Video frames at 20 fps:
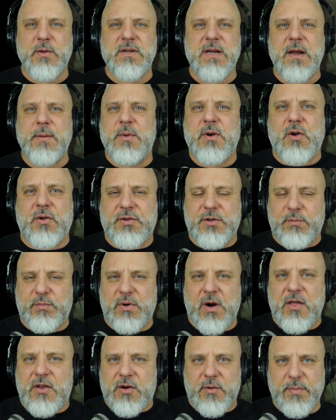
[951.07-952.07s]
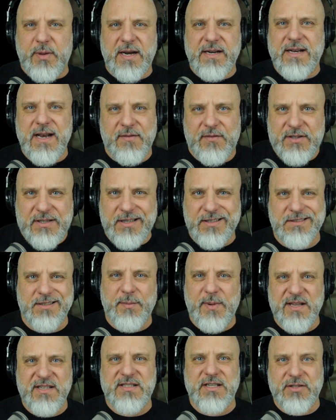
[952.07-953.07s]
an older brother, but I never did it to
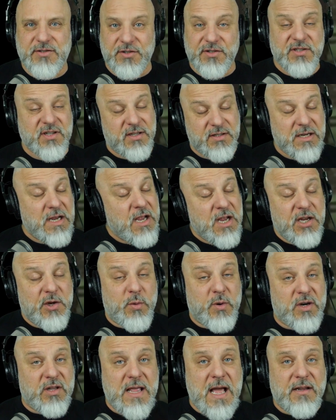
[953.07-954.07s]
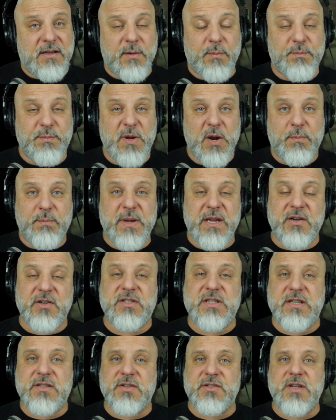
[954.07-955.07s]
my sisters because you weren't allowed to, beat your
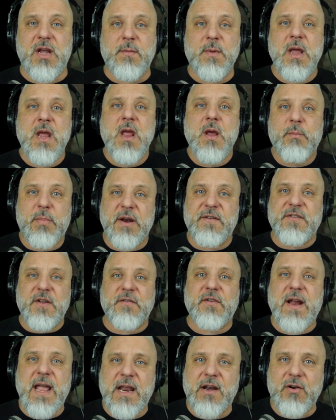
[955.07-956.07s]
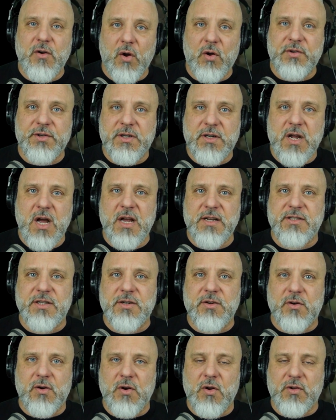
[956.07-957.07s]
sisters up. But if you ever had an older
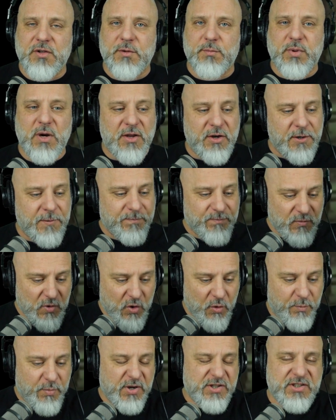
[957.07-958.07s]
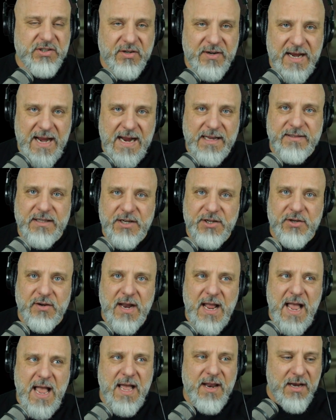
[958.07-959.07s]
cousin or an older brother who puts their hand on your
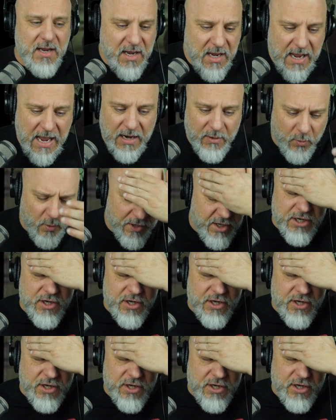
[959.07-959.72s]
head, and what are you